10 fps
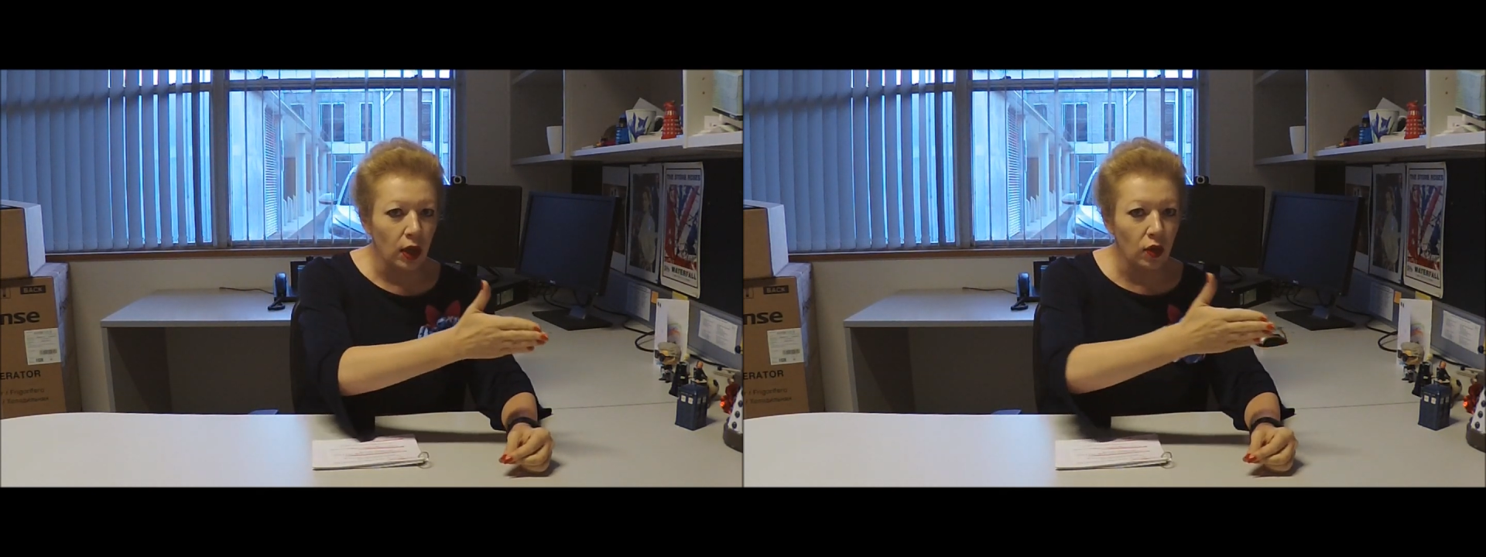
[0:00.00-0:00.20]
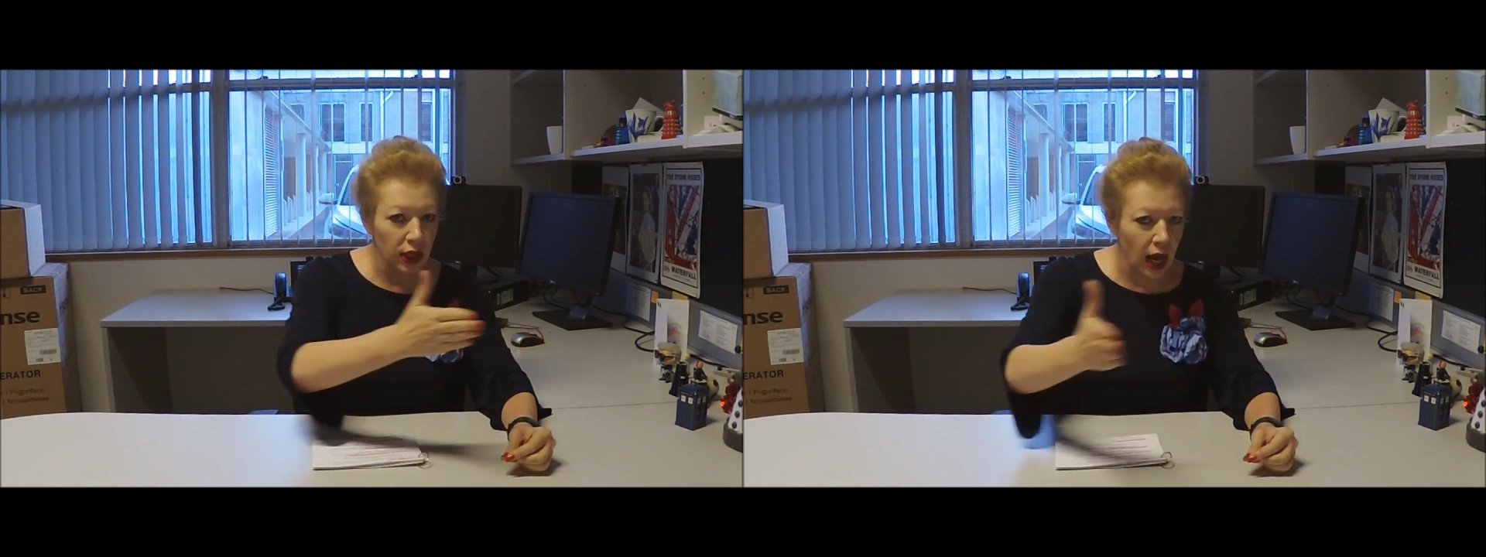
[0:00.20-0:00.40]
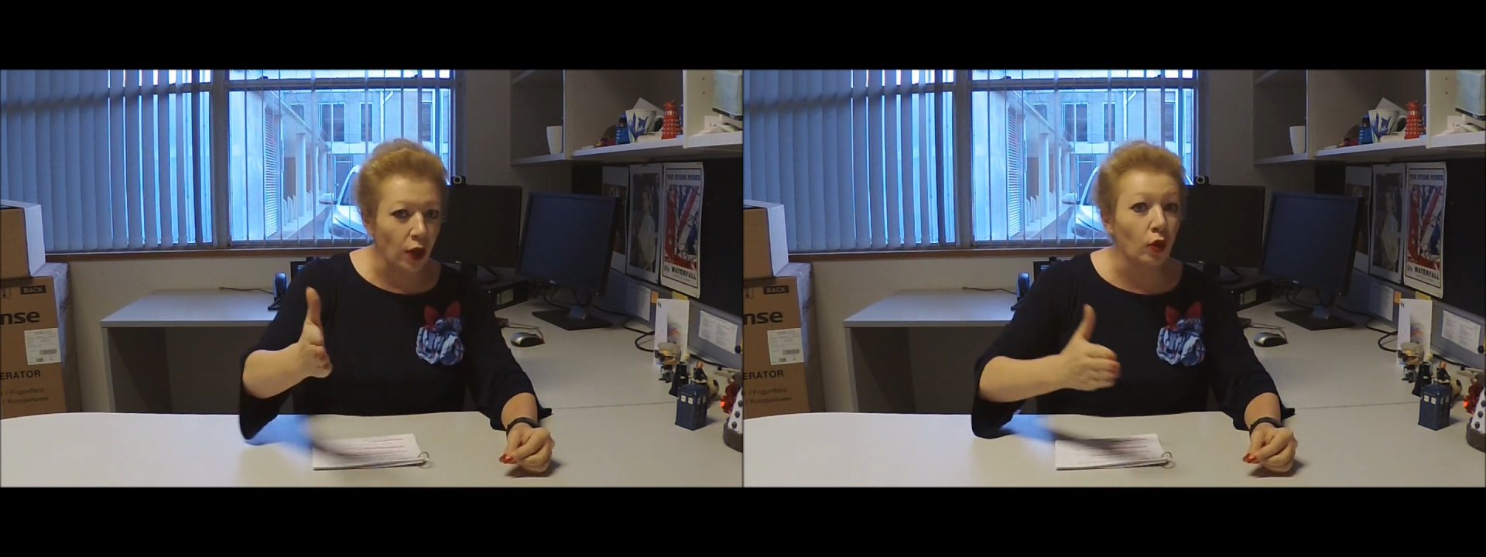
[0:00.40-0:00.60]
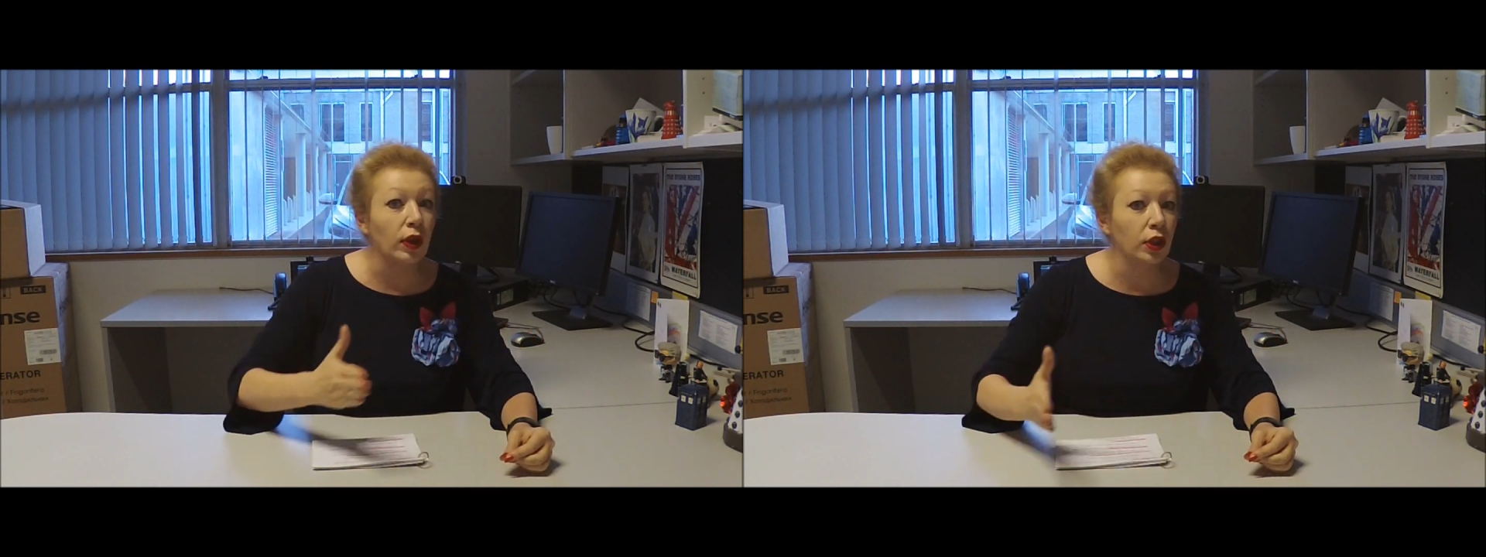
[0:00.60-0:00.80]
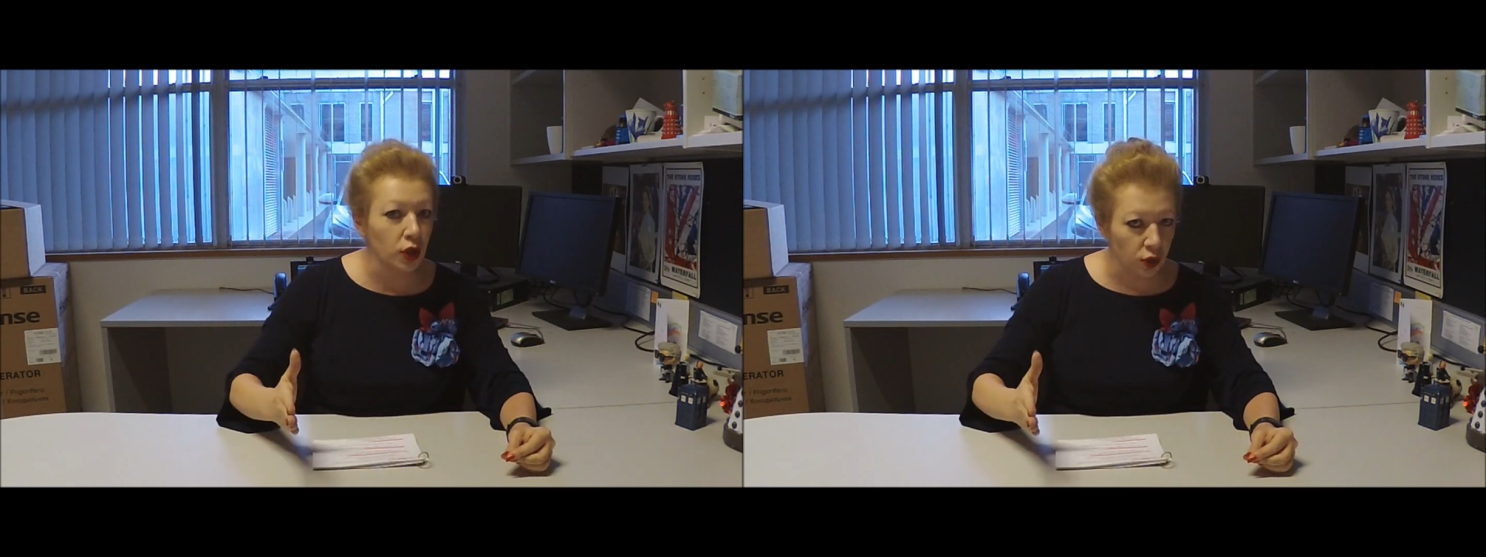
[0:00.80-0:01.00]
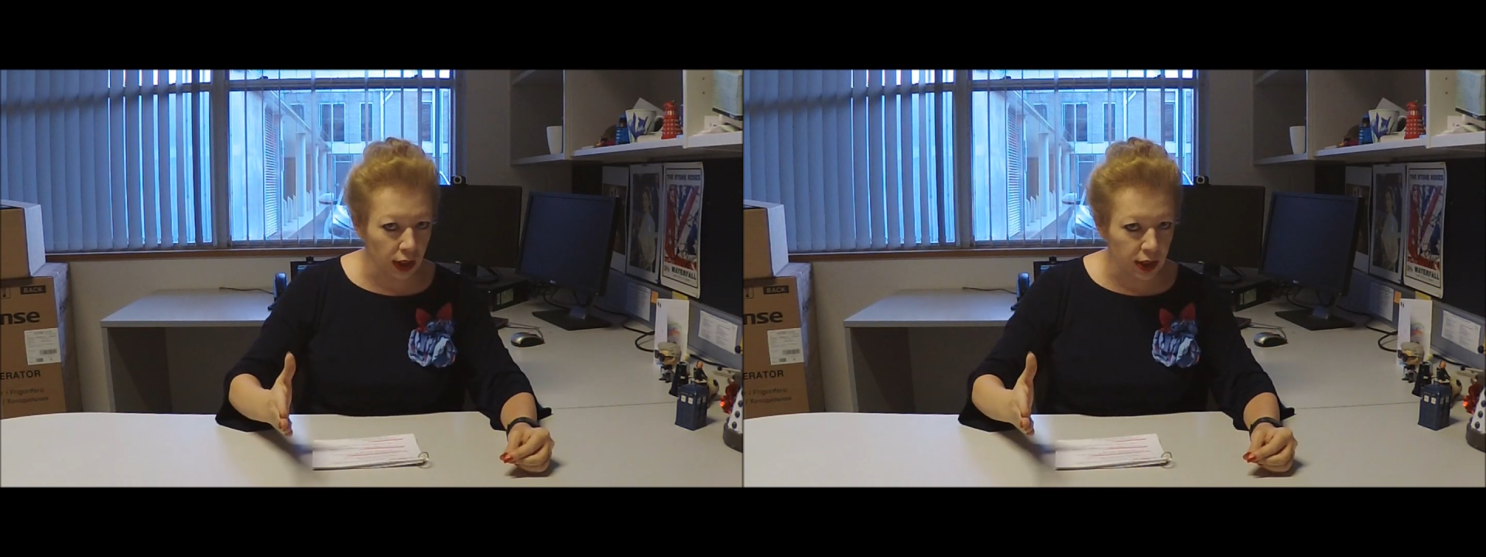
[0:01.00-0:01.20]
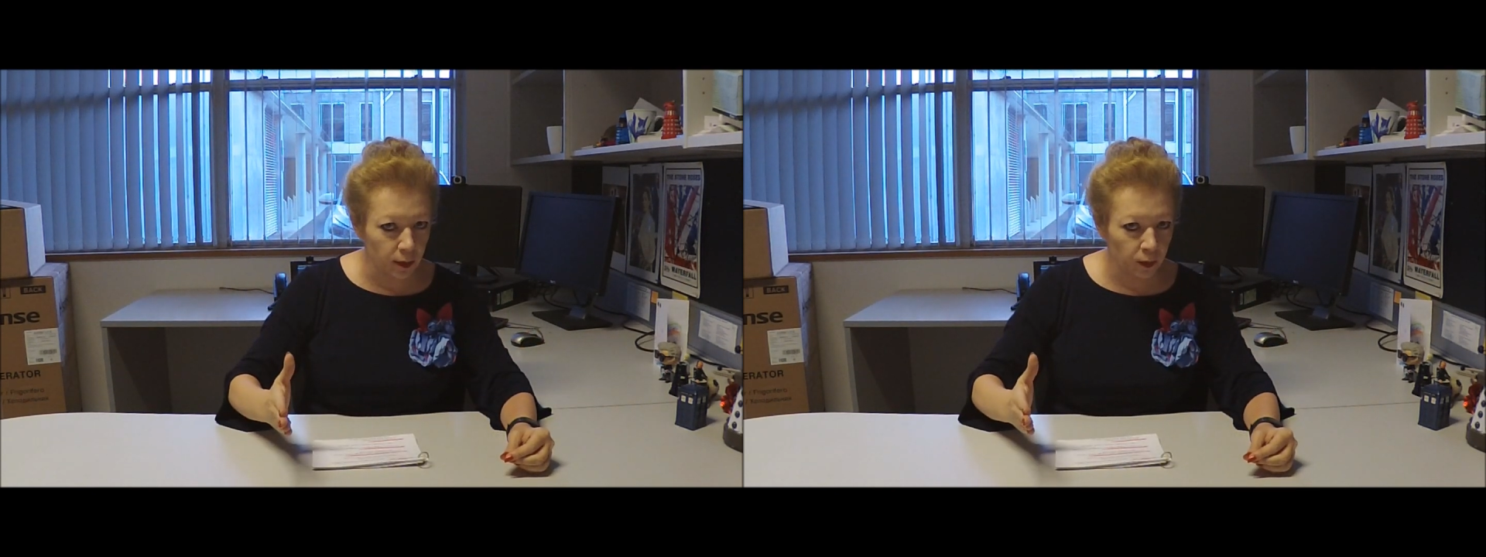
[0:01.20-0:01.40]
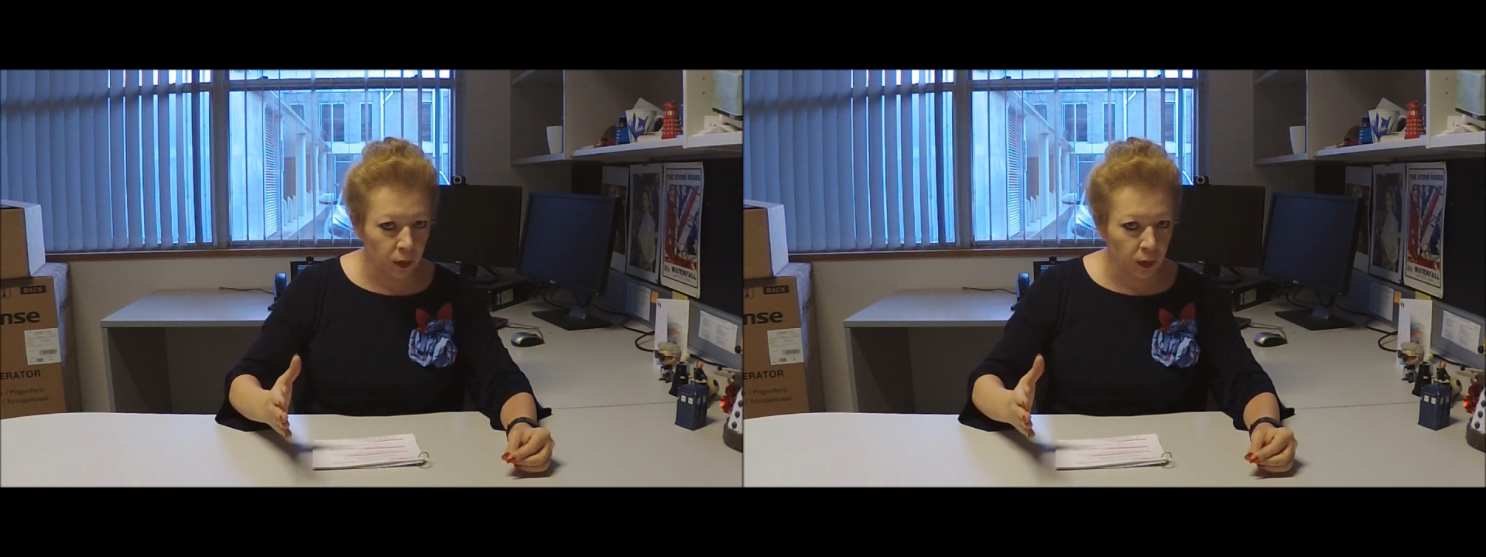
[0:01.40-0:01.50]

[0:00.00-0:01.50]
the other industries.